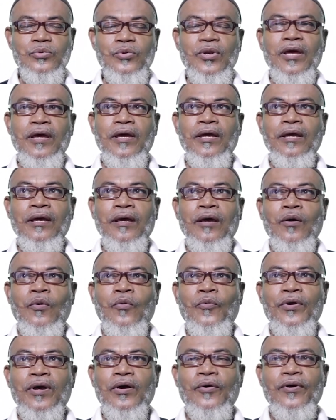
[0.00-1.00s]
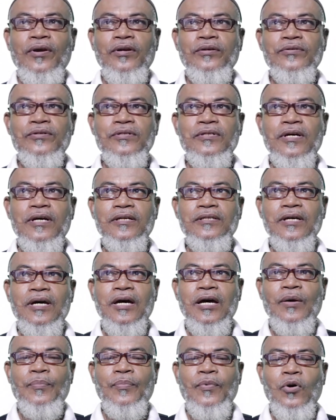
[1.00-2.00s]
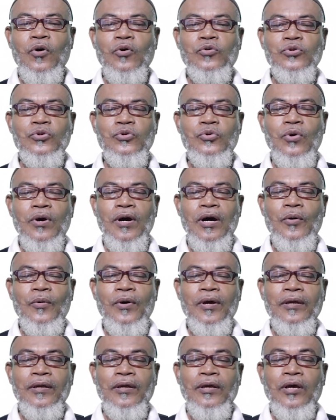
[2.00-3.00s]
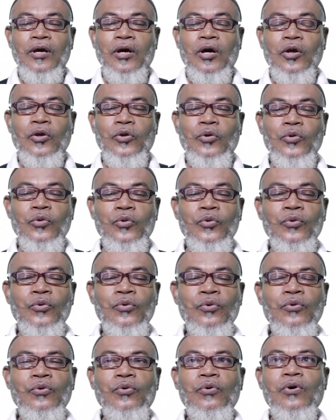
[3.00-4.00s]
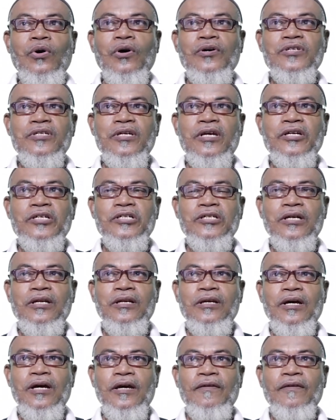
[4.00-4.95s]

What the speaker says: Today, we are going to start up onto our new session.